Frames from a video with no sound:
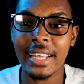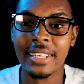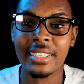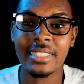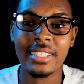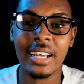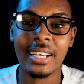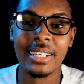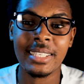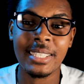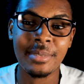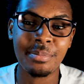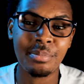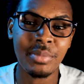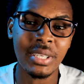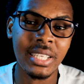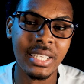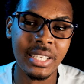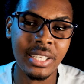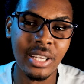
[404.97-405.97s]
exact
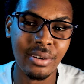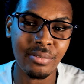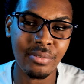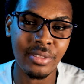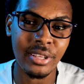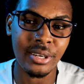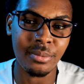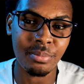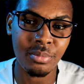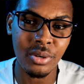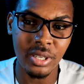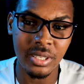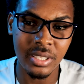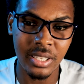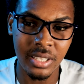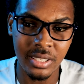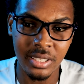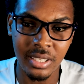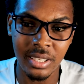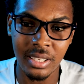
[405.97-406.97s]
speed of their
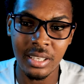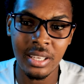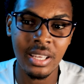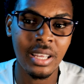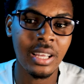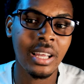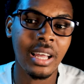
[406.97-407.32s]
processor